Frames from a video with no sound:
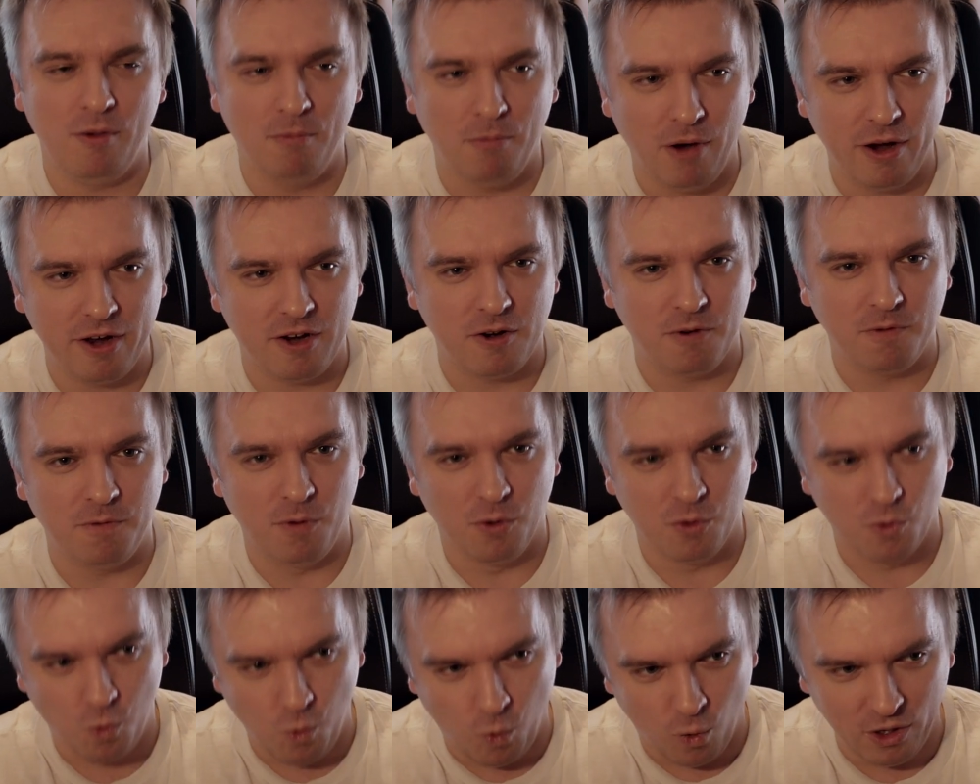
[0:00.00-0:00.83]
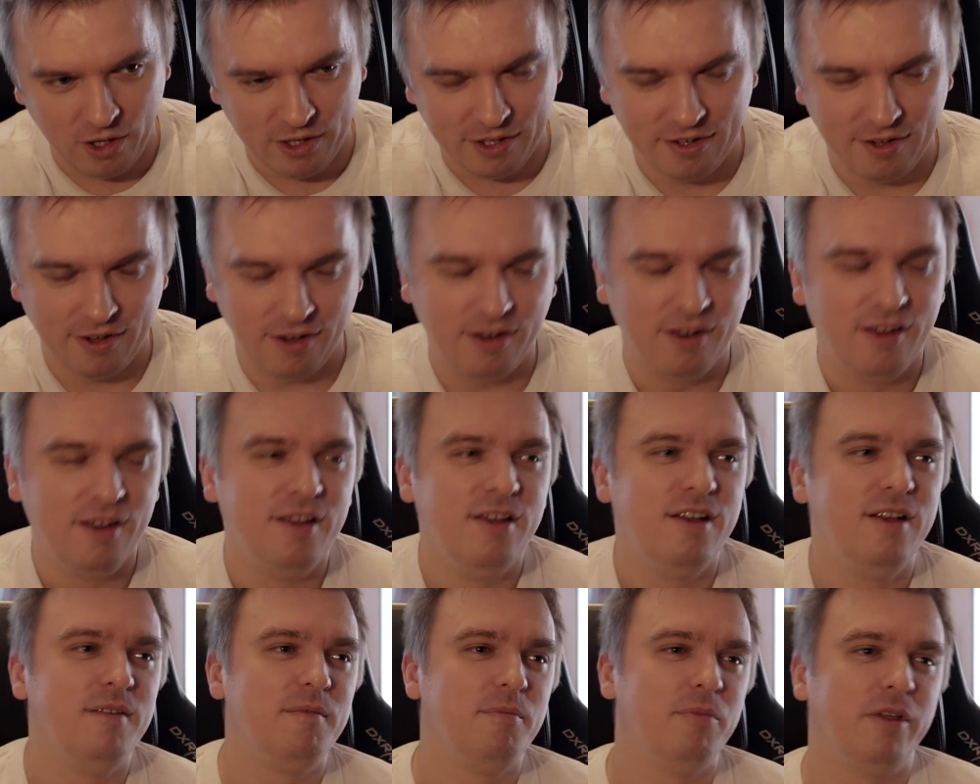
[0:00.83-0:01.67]
microphone quality.
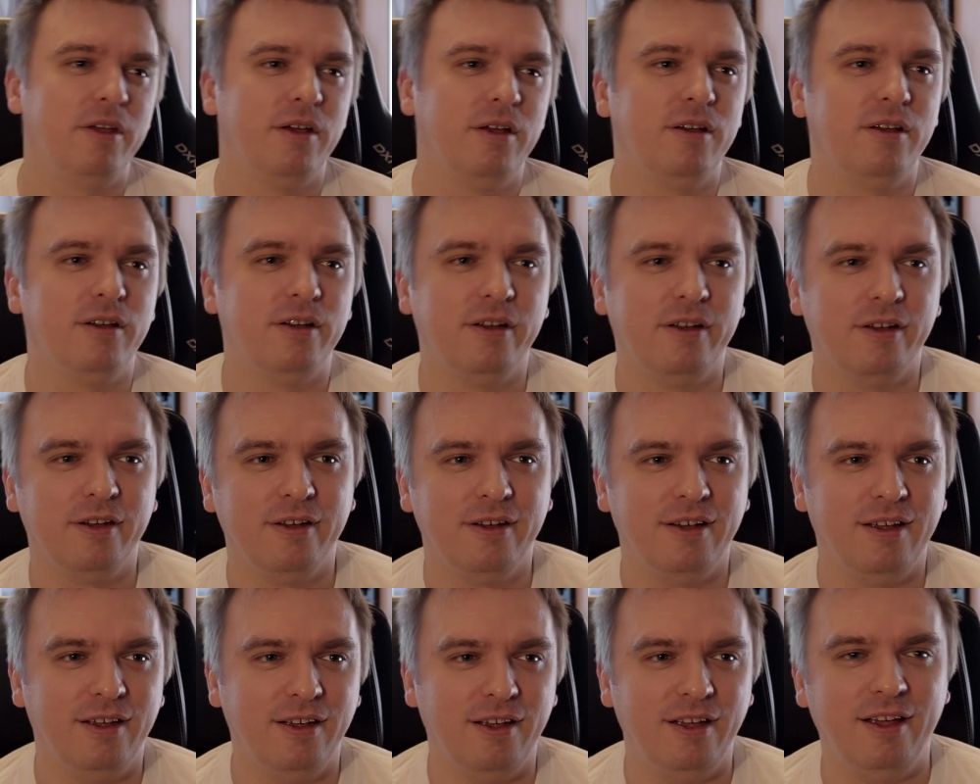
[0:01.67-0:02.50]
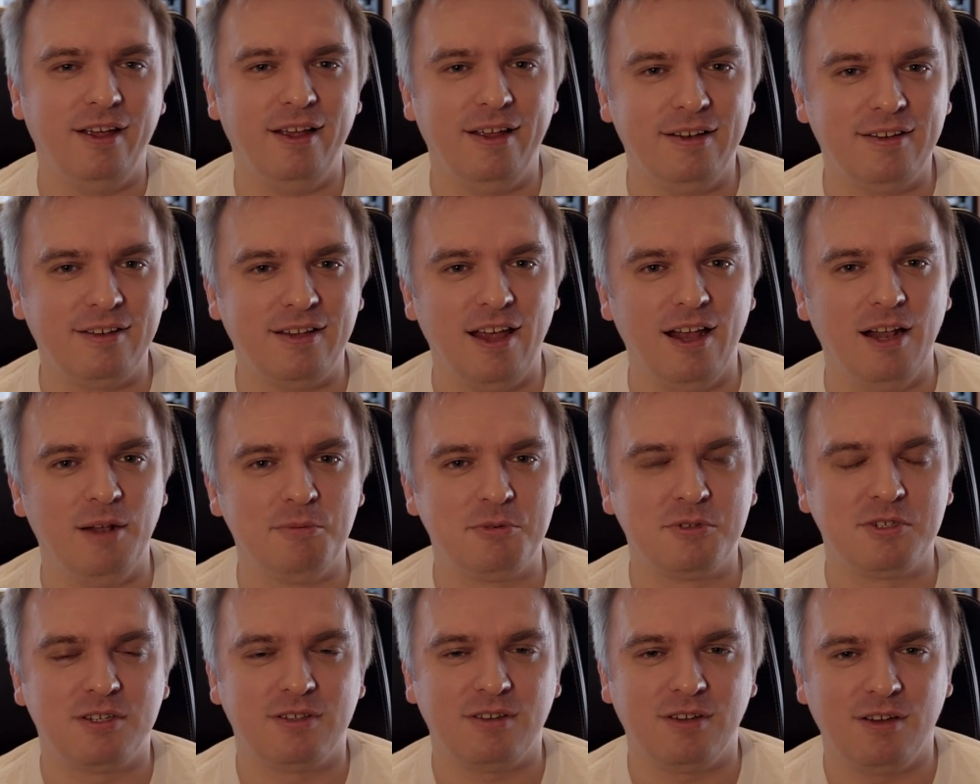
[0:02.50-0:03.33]
It
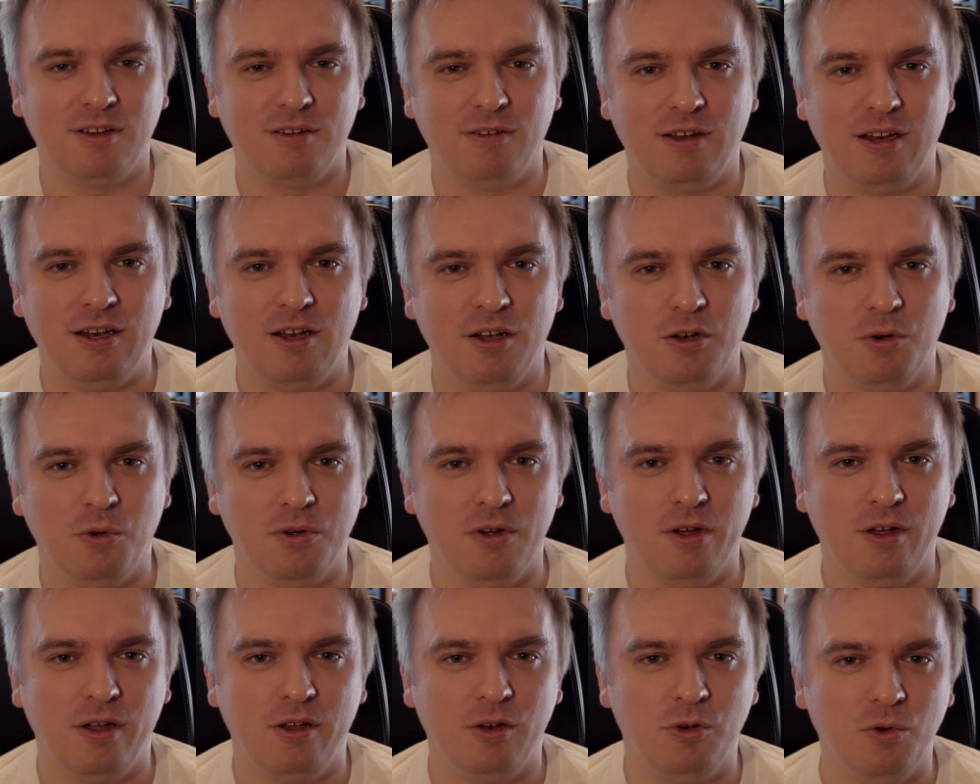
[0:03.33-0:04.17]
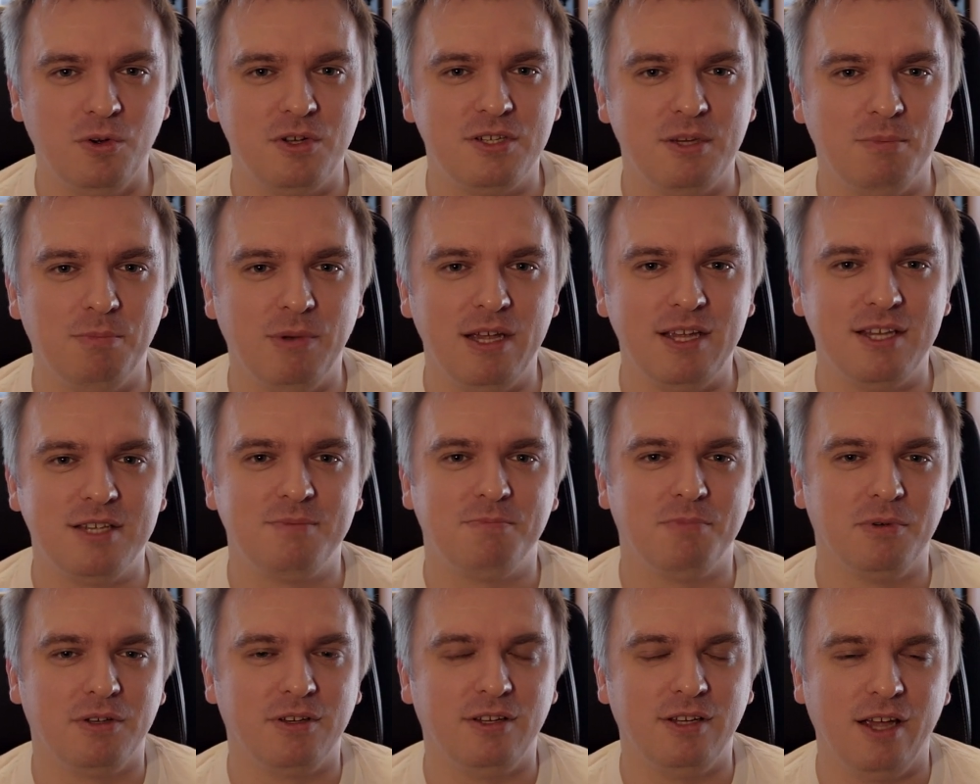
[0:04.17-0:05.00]
helps in a noisy place,
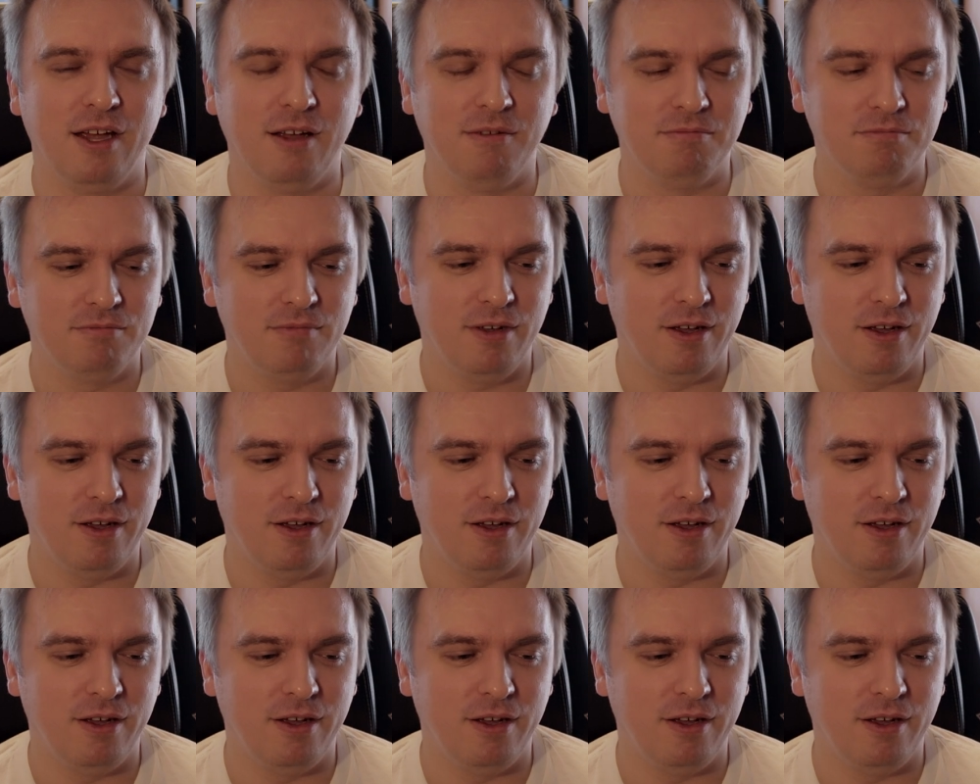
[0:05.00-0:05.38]
but yeah,